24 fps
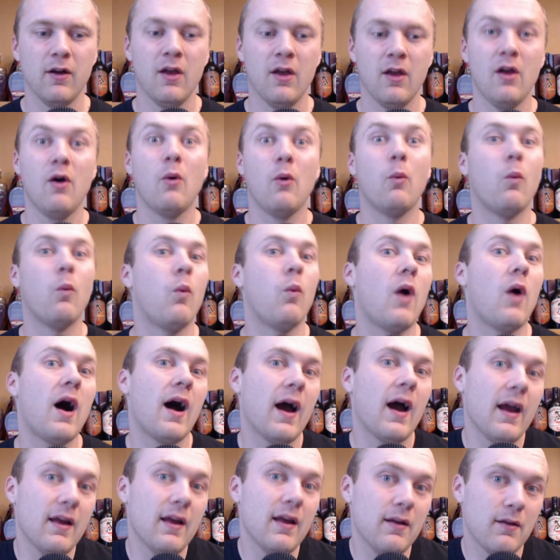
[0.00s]

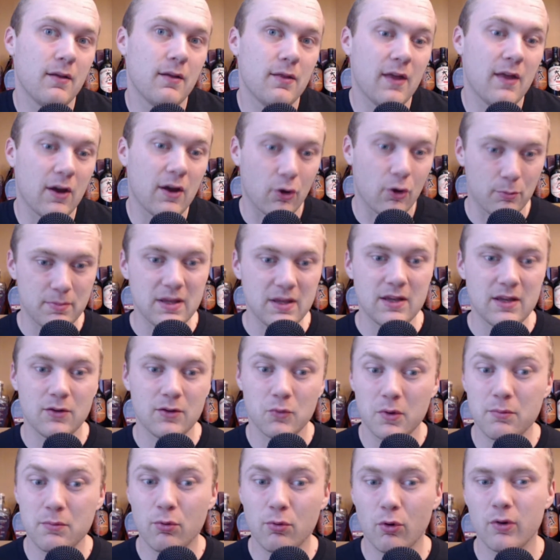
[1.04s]
why they are being
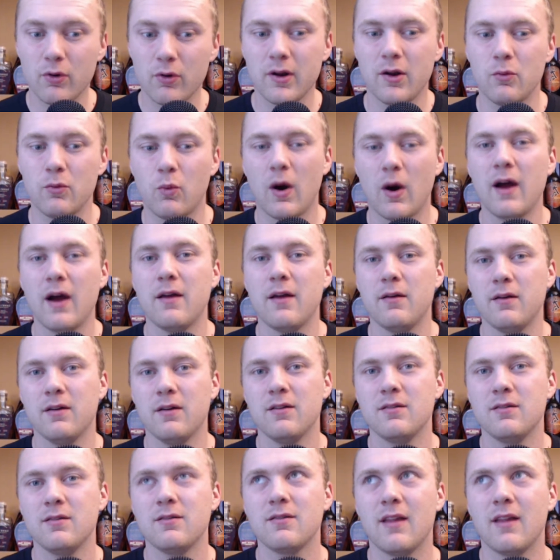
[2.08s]
reborn and why
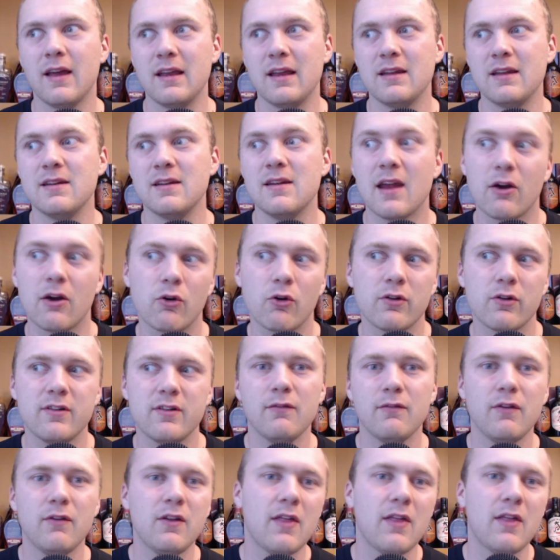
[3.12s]
like
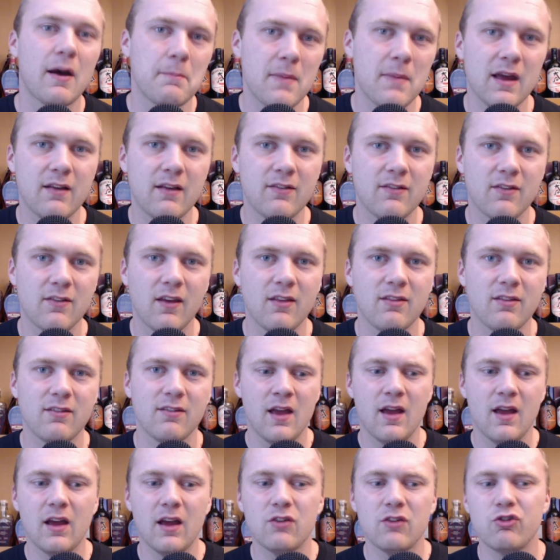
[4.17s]
narratively that makes
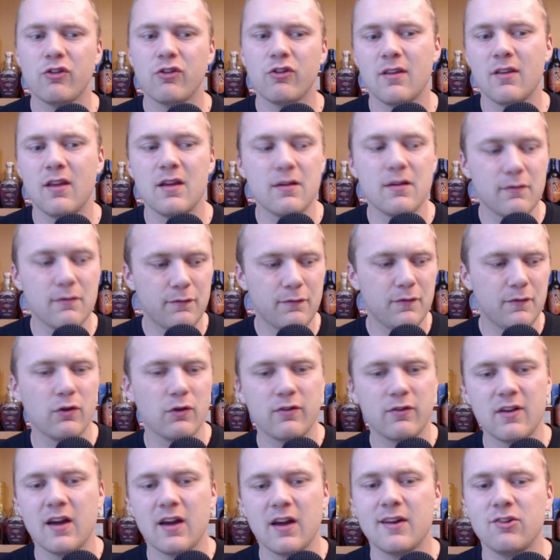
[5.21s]
sense, it feels
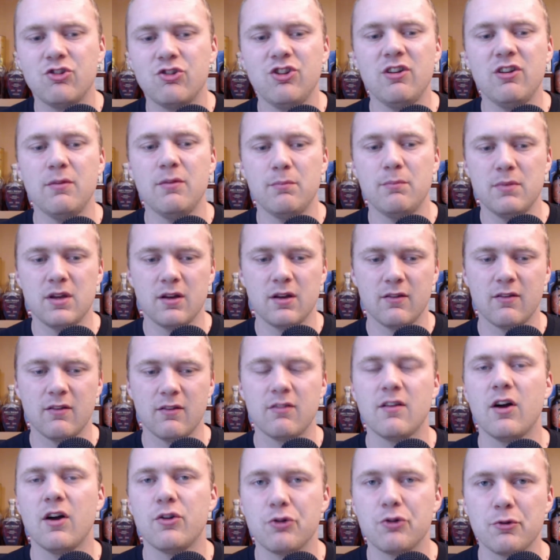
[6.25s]
kind of cheap because it's
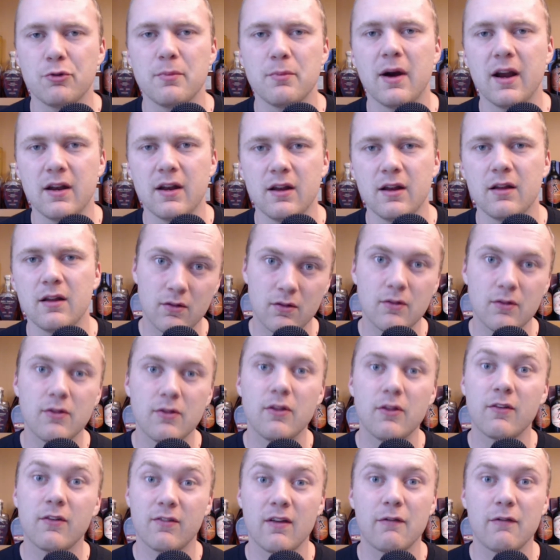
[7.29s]
undermining
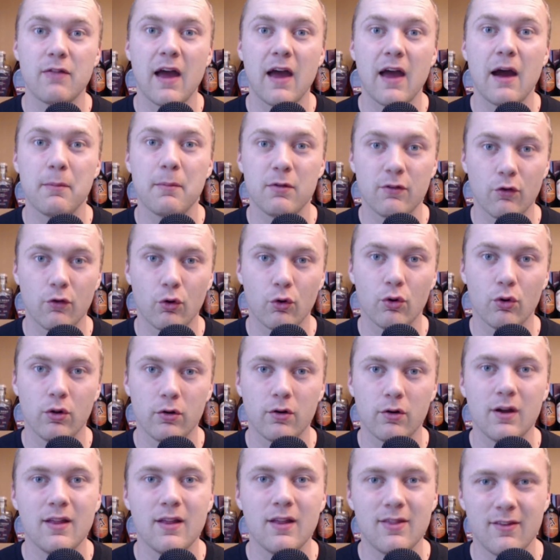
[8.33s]
the stuff that happens earlier
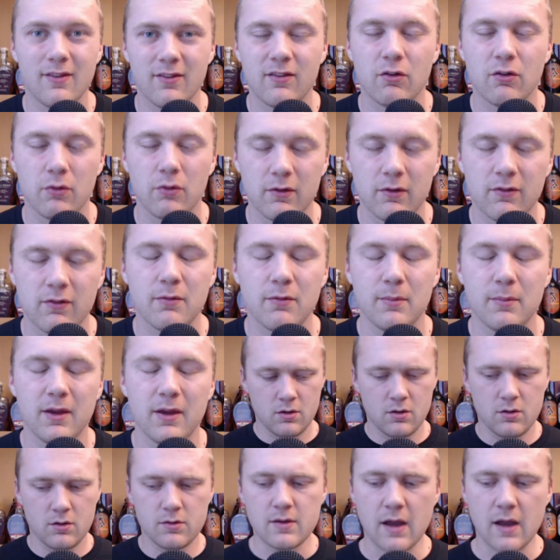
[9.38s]
in the series to me.
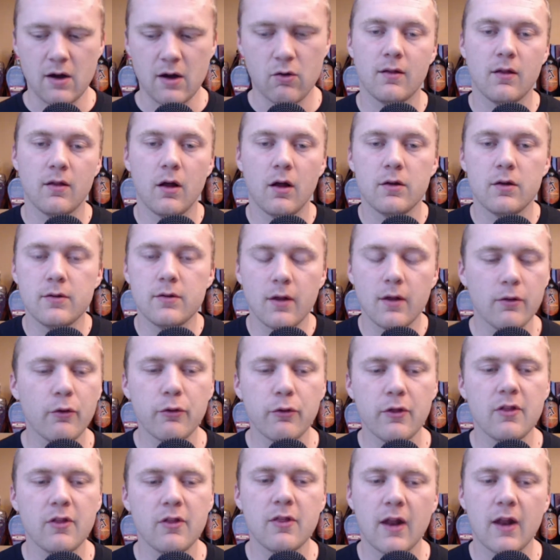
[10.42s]
Now, another
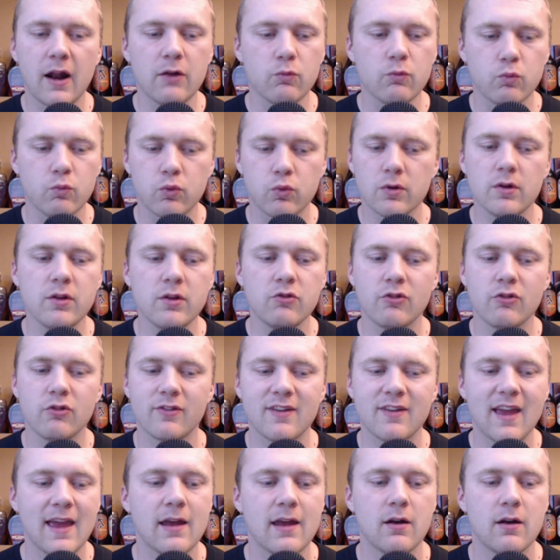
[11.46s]
thing that I really just
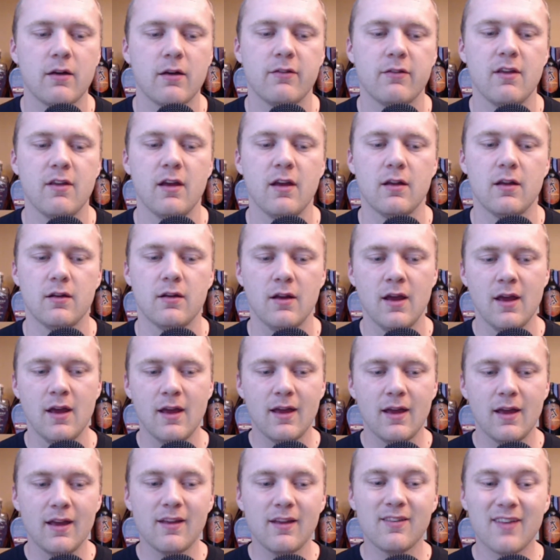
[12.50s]
cannot stand
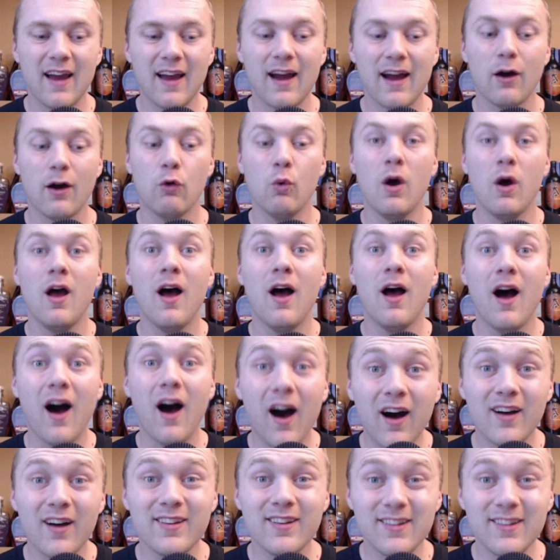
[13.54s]
is how
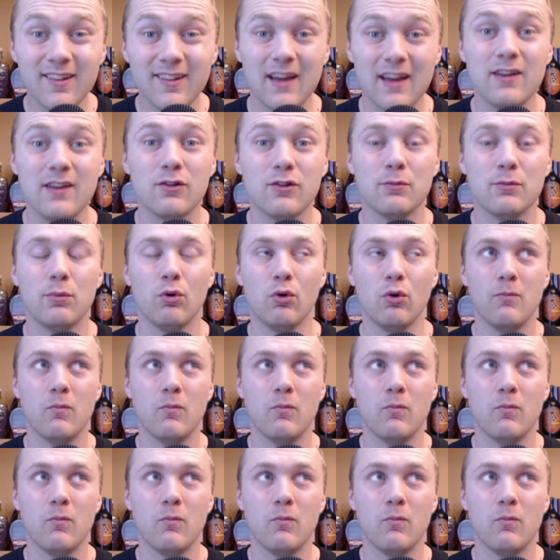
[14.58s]
unlikable